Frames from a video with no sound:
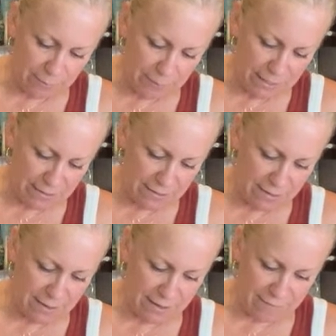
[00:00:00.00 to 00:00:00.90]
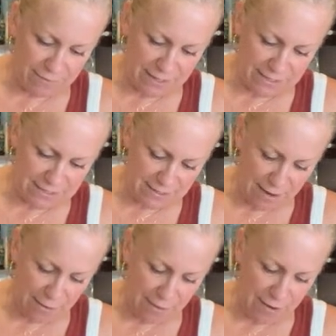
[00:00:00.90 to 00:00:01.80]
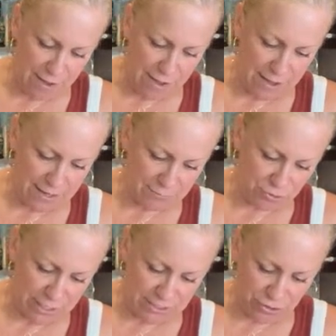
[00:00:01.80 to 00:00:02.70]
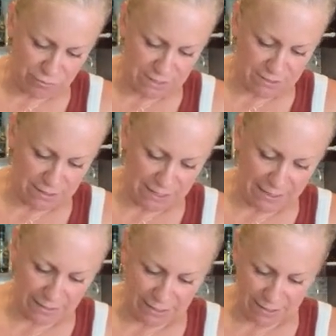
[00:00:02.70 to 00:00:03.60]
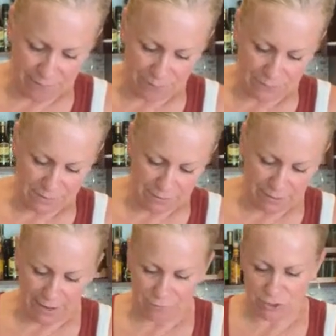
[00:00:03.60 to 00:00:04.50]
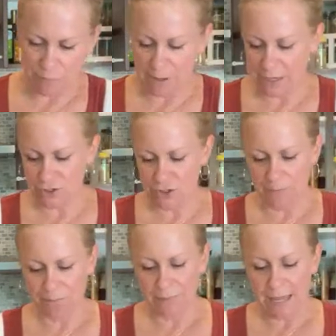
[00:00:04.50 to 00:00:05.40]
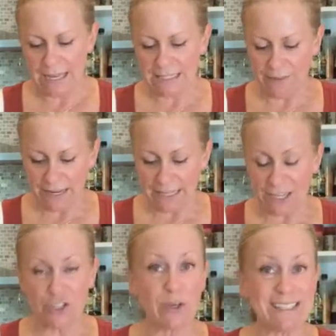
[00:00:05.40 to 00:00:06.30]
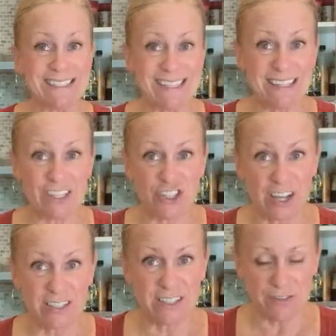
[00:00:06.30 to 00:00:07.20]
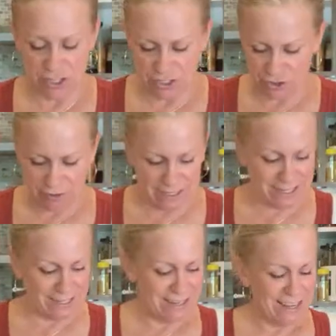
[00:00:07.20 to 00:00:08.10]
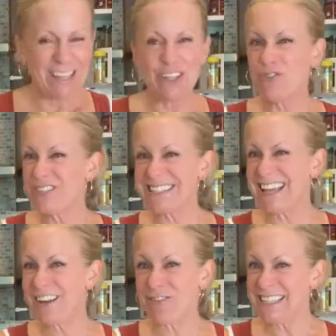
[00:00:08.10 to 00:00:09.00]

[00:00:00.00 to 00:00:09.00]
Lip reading: bit of this on, trying to drizzle it lightly so I don't have too much. And it's funny because you can see the chunks of ginger in it. You just can't really